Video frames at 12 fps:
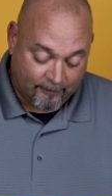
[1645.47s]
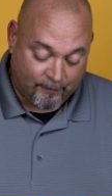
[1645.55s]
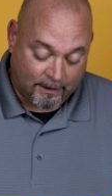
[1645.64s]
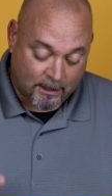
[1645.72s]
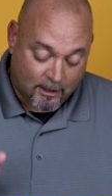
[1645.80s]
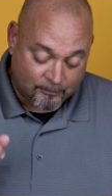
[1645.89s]
If
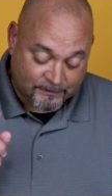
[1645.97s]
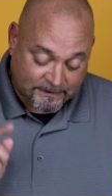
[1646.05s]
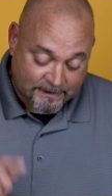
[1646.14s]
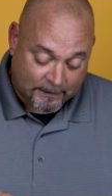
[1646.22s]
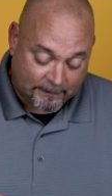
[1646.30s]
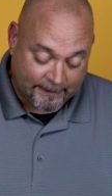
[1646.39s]
he comes
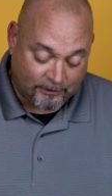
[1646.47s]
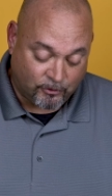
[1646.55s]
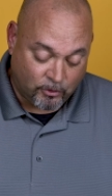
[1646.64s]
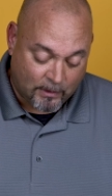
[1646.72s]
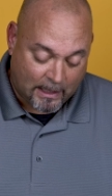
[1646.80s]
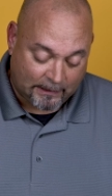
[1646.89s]
suddenly,
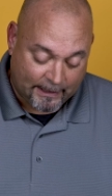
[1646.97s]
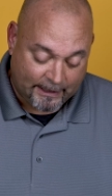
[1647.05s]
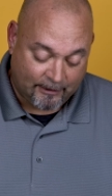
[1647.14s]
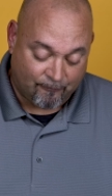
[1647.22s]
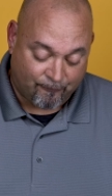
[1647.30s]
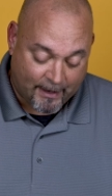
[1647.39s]
do not let
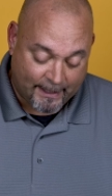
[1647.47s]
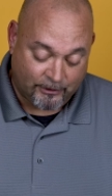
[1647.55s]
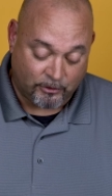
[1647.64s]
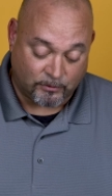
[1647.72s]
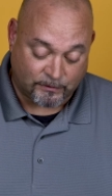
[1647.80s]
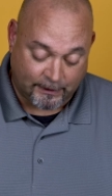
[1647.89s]
him
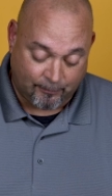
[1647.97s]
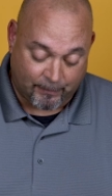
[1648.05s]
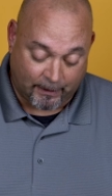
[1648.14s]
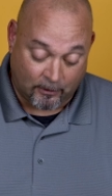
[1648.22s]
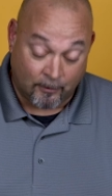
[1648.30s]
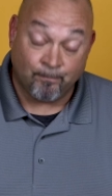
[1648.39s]
find you
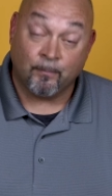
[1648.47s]
sleeping.